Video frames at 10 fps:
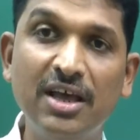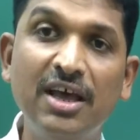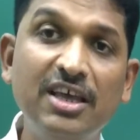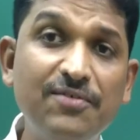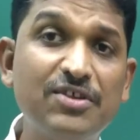
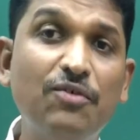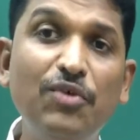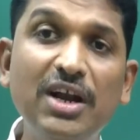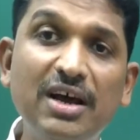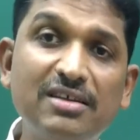If
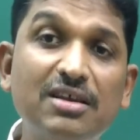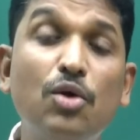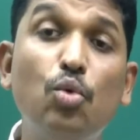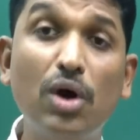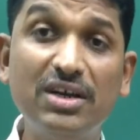someone asks
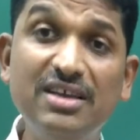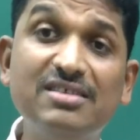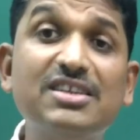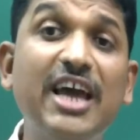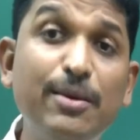what
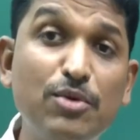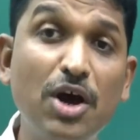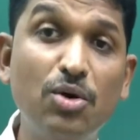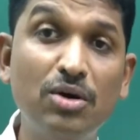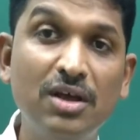is time
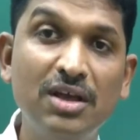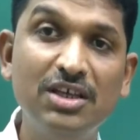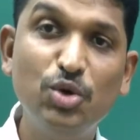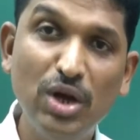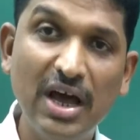now,
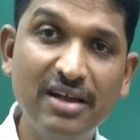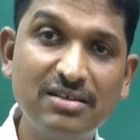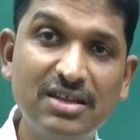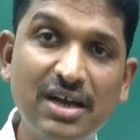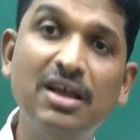you will ask
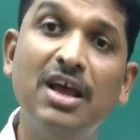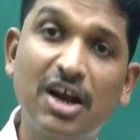that